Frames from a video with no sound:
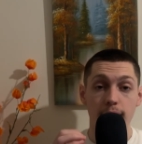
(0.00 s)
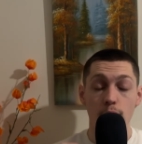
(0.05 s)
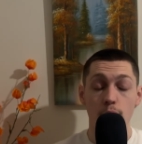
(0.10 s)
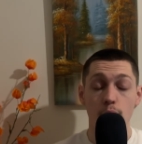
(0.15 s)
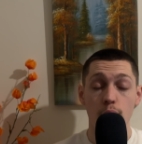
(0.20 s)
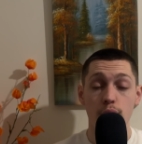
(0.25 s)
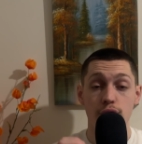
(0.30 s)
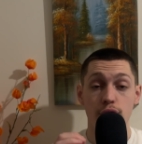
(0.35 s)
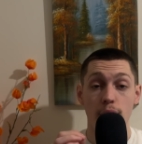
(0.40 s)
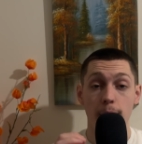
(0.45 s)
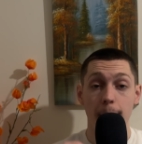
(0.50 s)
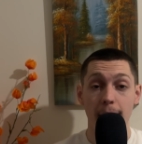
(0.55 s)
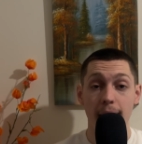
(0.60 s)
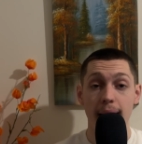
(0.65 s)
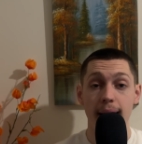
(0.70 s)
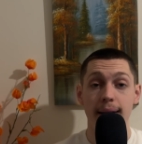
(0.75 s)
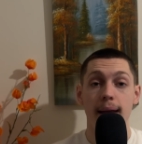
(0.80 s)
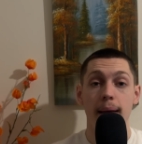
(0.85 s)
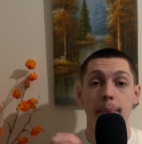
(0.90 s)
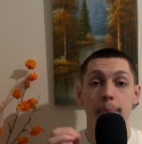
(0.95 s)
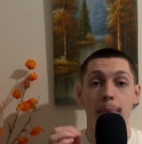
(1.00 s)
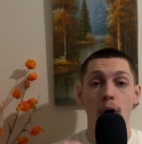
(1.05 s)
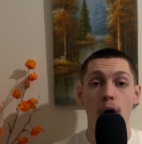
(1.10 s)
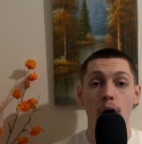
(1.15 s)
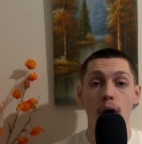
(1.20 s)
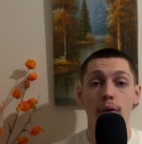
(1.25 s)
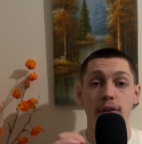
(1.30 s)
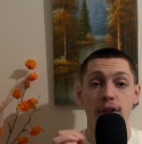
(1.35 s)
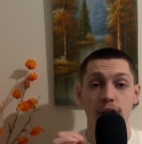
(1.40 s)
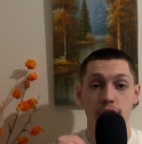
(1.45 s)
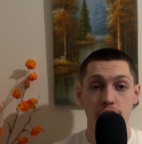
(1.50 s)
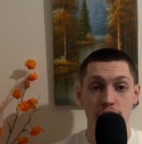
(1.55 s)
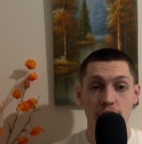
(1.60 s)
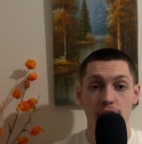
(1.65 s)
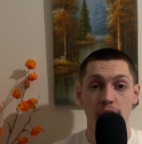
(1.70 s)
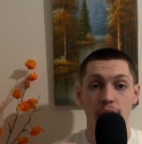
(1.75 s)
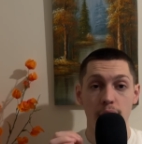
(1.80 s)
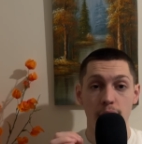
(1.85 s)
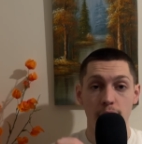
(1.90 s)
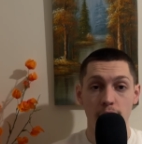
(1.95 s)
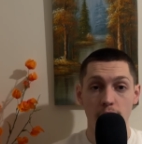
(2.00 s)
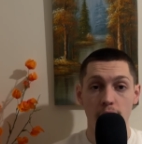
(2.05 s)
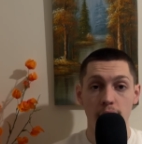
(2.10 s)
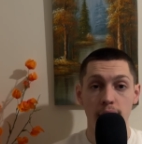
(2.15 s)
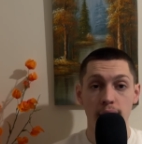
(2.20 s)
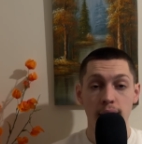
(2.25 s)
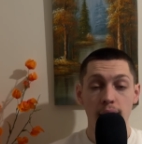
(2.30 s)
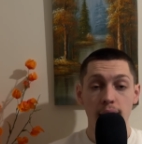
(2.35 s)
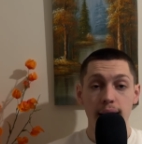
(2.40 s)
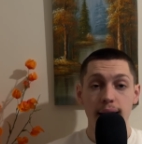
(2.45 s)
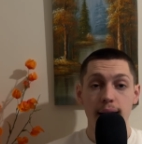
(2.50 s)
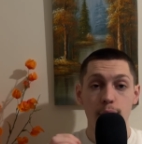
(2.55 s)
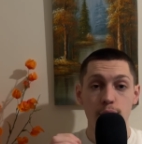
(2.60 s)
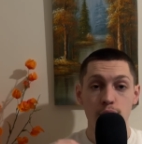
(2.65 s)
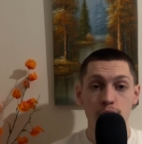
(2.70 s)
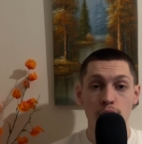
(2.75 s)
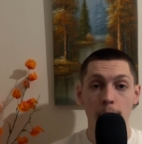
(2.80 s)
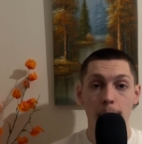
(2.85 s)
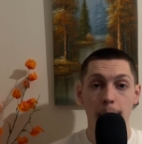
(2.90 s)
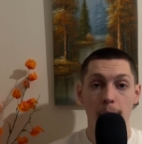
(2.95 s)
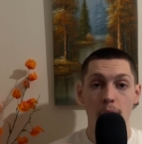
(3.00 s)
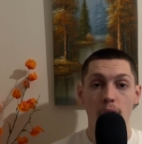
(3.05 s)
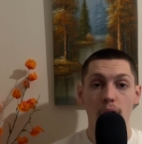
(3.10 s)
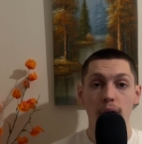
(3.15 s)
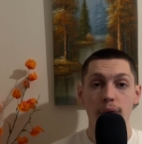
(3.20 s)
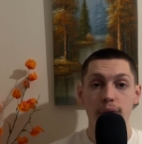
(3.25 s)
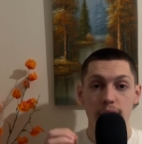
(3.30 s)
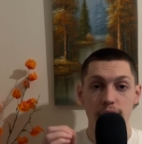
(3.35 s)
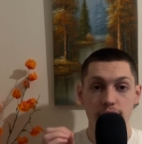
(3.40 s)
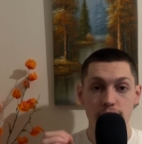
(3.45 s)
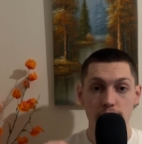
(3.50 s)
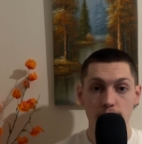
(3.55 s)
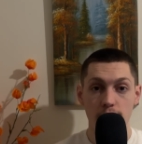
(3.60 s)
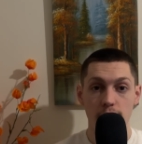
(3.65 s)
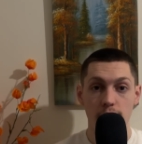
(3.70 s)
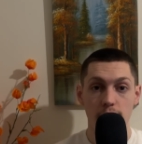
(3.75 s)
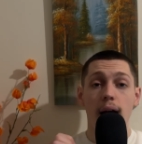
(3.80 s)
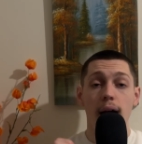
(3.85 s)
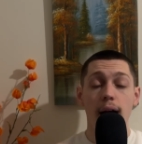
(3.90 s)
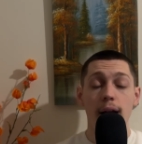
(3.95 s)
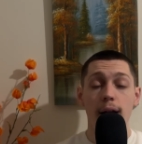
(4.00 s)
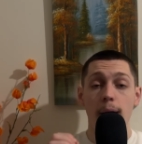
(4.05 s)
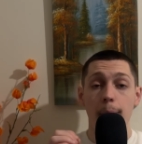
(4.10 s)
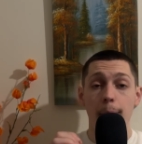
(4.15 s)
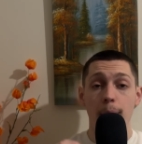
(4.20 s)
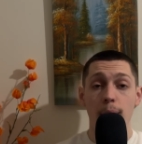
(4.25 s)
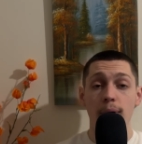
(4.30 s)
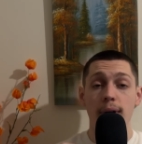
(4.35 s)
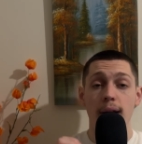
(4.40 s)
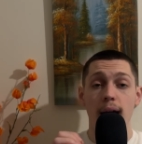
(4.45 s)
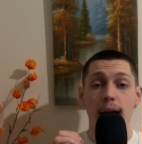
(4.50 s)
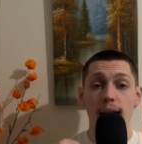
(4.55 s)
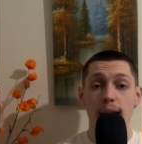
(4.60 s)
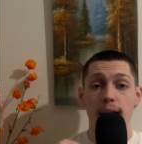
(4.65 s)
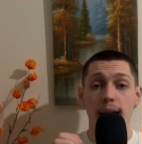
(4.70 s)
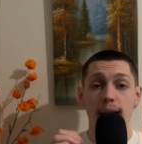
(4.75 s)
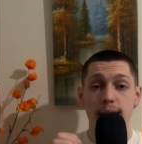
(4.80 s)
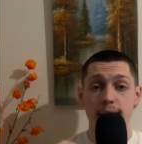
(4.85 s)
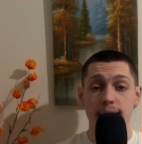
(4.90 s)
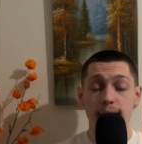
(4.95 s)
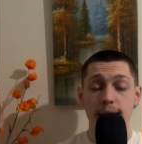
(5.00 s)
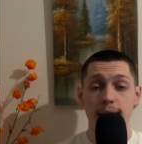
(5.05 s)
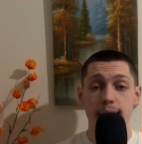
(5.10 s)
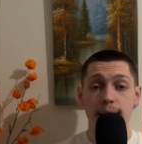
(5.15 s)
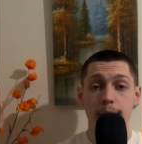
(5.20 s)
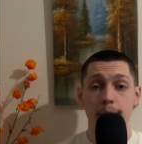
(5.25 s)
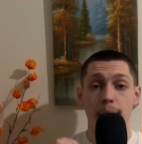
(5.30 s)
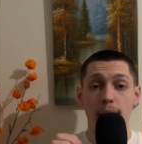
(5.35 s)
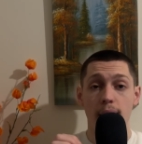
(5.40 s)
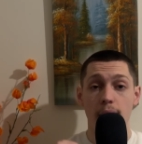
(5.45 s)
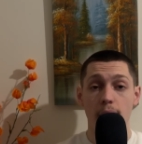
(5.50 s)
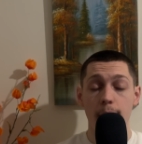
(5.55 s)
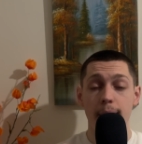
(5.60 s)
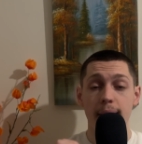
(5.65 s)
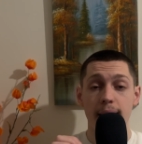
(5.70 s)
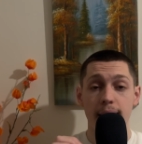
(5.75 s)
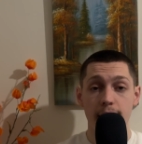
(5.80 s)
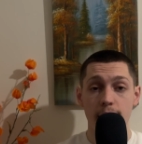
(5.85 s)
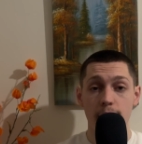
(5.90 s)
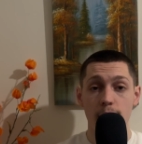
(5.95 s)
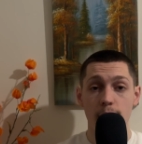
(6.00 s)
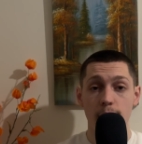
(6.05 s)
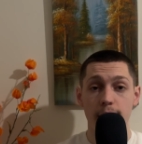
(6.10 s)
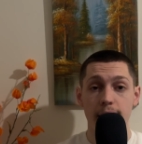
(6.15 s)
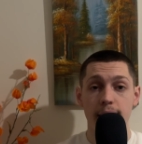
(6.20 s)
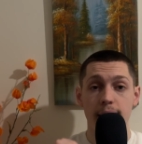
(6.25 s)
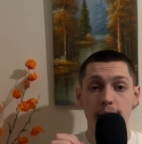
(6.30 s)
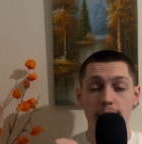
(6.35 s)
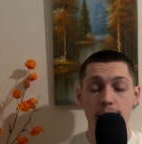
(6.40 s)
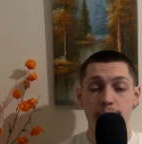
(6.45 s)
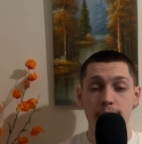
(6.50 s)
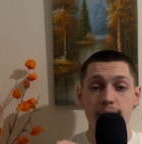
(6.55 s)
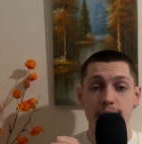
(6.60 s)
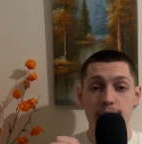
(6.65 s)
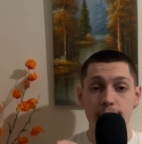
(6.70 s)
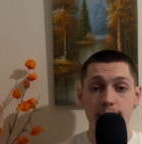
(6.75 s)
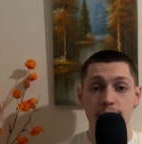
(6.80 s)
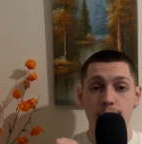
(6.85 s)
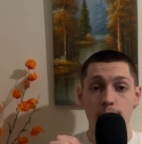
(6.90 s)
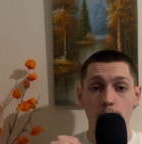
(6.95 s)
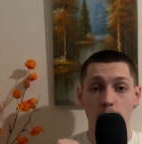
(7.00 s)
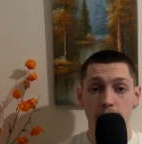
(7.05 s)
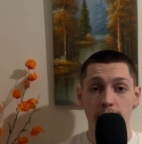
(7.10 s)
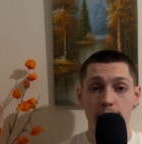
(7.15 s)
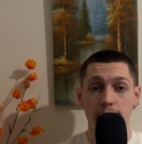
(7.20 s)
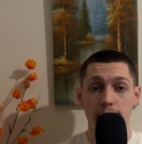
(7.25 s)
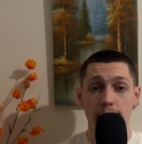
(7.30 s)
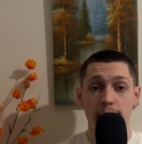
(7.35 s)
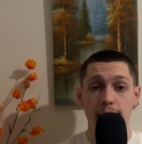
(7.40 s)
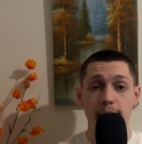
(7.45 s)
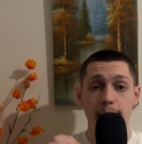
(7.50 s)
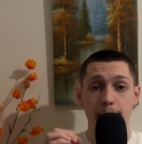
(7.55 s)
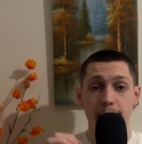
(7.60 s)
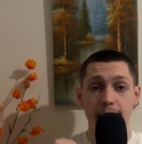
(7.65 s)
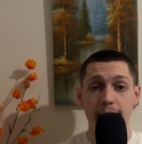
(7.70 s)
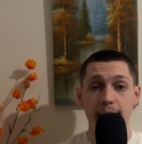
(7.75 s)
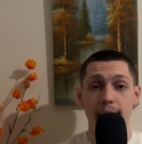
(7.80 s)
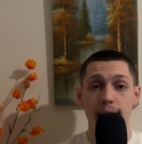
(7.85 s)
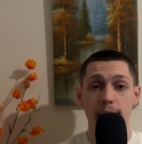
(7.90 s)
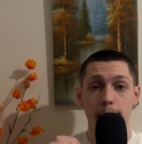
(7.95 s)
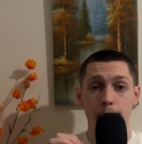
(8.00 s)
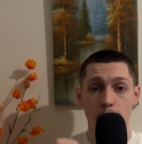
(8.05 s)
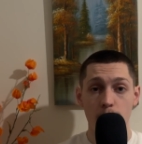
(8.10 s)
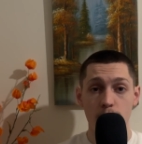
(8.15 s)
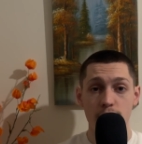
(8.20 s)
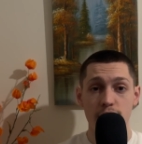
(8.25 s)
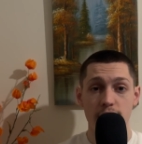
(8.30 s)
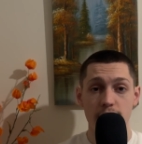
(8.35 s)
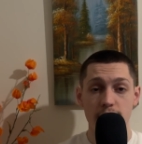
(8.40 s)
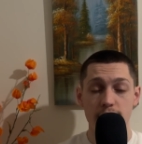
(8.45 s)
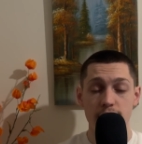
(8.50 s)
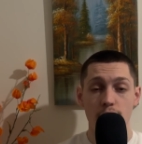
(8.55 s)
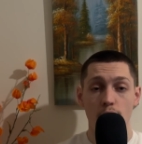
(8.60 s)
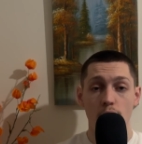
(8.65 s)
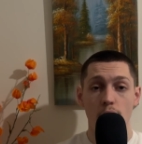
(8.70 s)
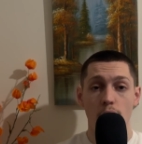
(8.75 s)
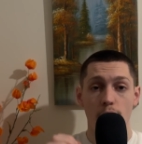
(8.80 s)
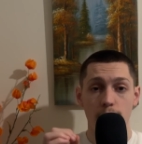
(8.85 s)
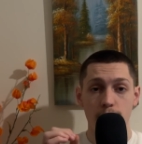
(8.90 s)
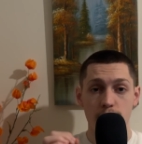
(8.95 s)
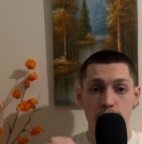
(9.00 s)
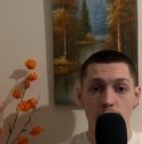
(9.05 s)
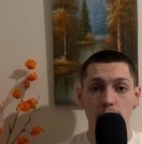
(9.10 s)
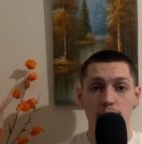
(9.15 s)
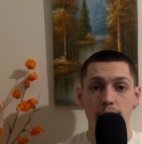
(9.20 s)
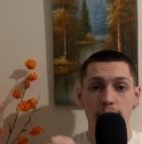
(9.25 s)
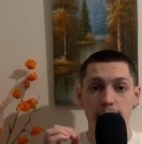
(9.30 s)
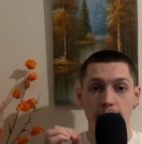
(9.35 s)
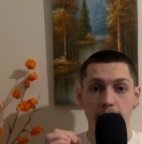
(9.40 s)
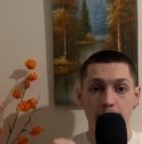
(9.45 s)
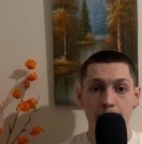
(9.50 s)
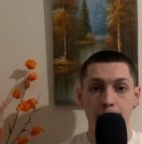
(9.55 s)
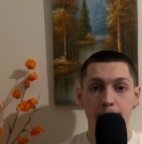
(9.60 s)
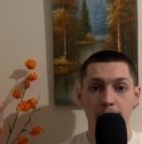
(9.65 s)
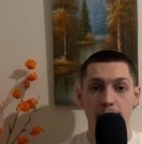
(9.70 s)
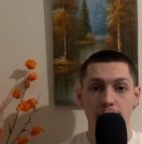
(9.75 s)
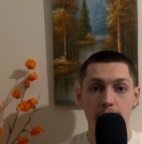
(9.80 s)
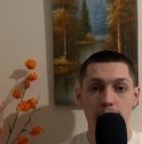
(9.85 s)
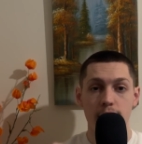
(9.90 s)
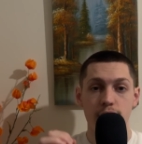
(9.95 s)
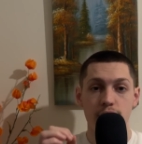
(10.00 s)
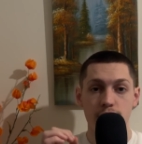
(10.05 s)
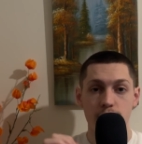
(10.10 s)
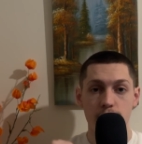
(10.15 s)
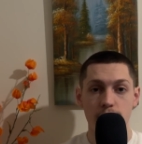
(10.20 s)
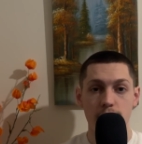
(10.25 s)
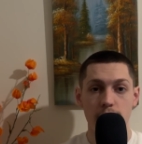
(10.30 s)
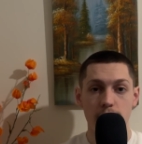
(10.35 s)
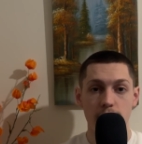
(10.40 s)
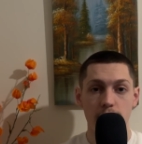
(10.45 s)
also banned a part of the Shia Adhan that was not part of the Sunnah. And upon Al-Aldid becoming ill in 1171, he began the process of turning the empire Sunni.